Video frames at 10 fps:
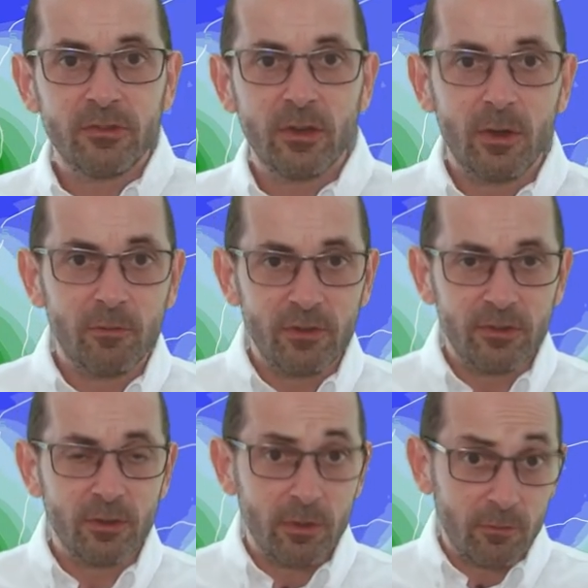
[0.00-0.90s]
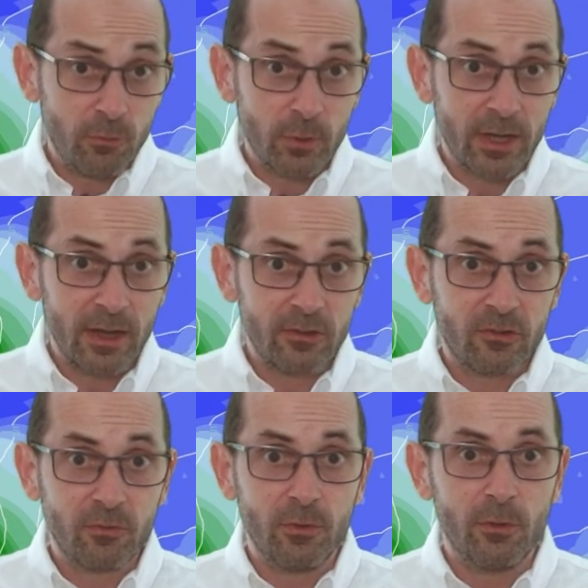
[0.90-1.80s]
so these are
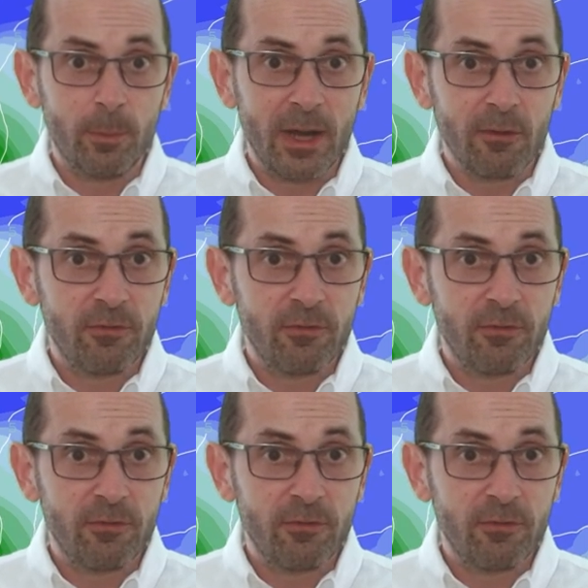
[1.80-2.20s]
forecasts for about